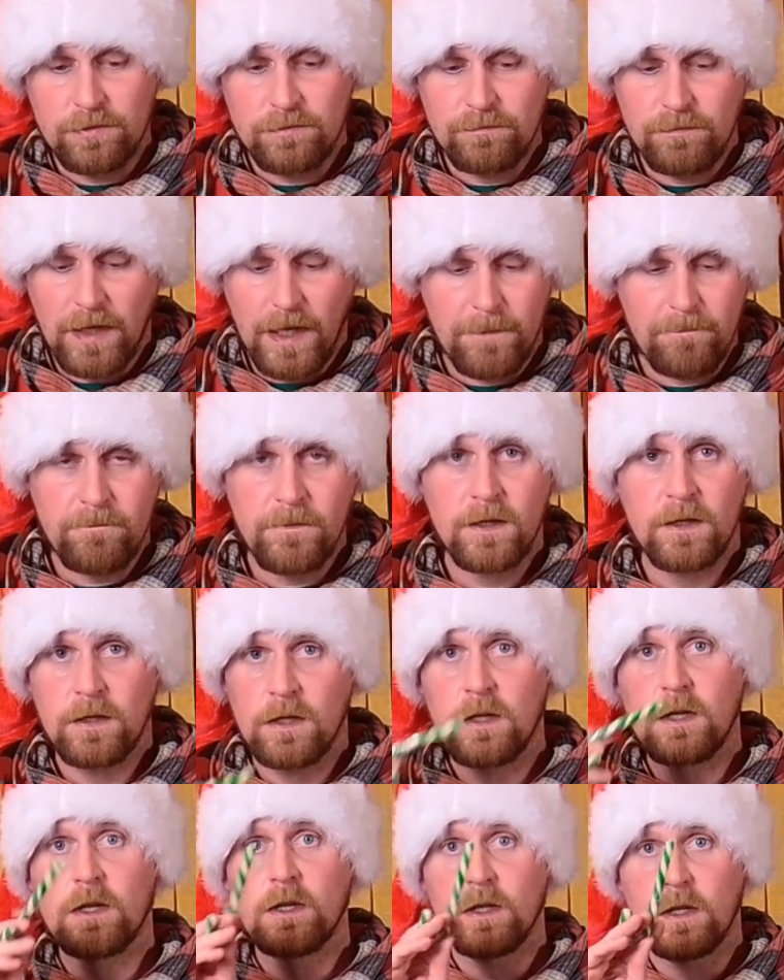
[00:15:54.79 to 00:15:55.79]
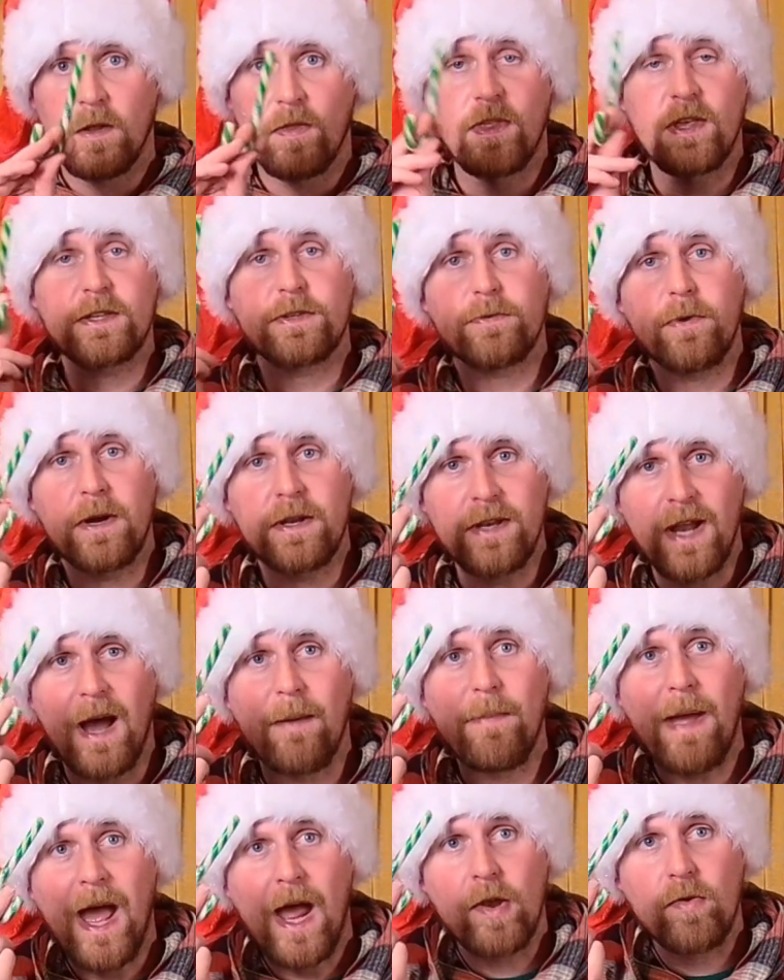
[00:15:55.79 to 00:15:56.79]
But this one,
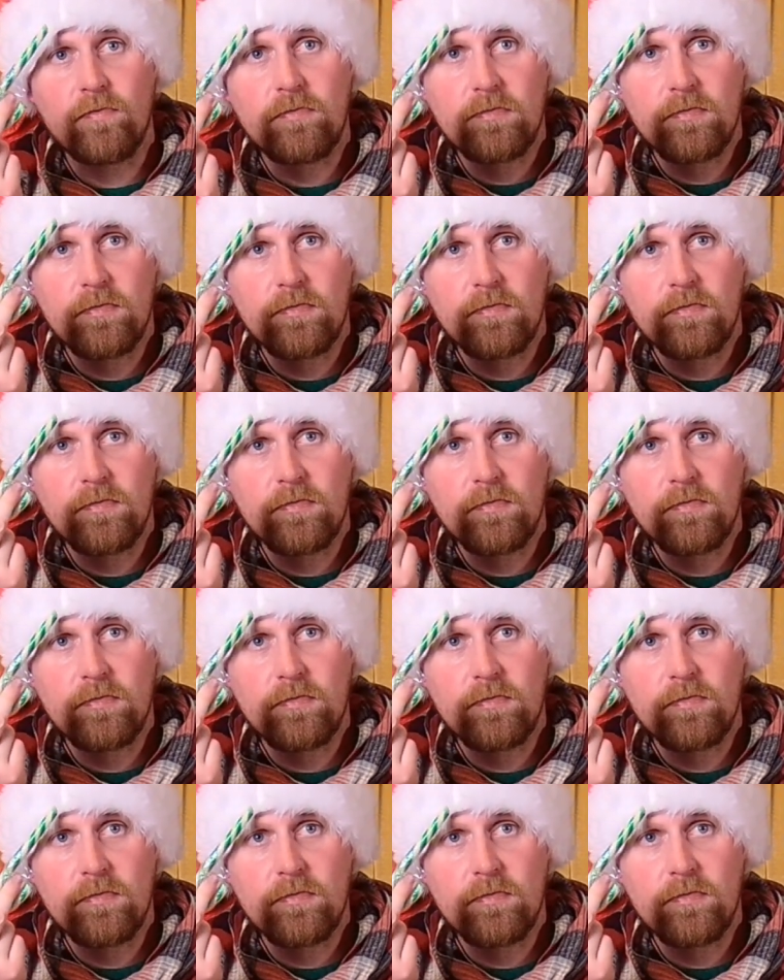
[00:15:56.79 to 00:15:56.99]
not bad.